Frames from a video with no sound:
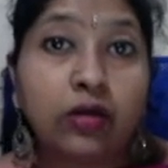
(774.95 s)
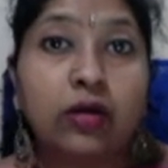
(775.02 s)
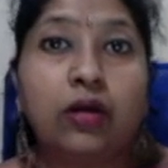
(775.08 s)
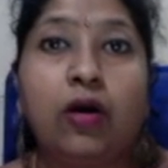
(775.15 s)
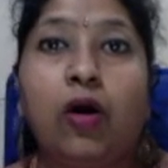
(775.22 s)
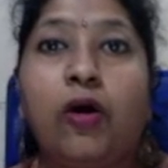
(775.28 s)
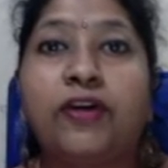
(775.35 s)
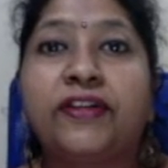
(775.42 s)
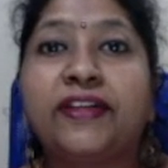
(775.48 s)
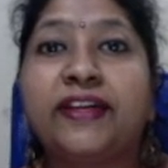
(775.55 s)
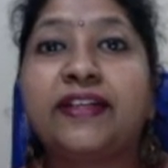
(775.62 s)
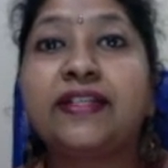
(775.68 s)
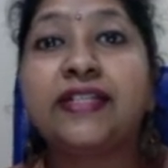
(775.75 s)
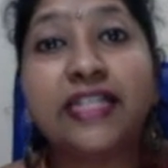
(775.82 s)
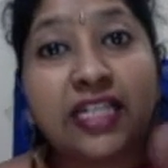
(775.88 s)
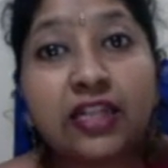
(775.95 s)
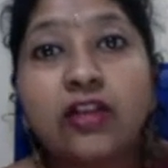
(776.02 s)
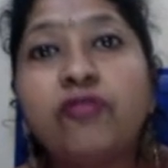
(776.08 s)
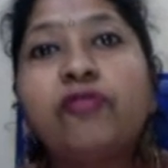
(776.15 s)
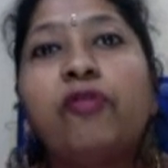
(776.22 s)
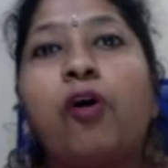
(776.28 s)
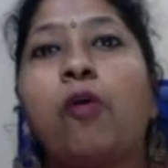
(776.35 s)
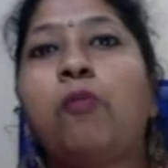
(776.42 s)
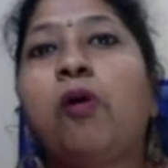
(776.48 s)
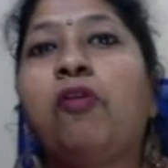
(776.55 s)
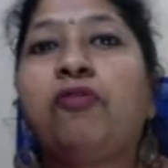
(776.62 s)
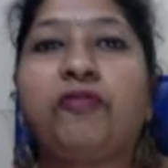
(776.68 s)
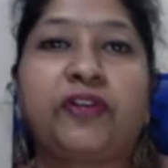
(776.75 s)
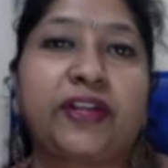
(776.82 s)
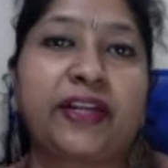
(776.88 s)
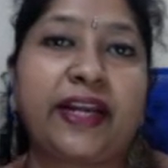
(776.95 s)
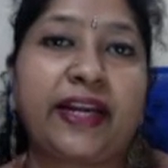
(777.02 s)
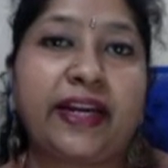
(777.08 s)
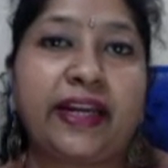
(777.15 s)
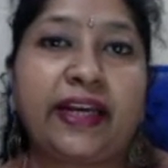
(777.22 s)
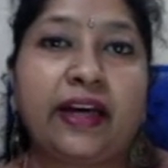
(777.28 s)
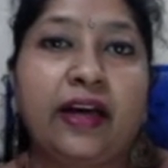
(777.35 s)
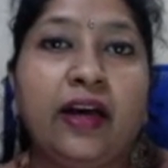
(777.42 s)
audience in the form of training.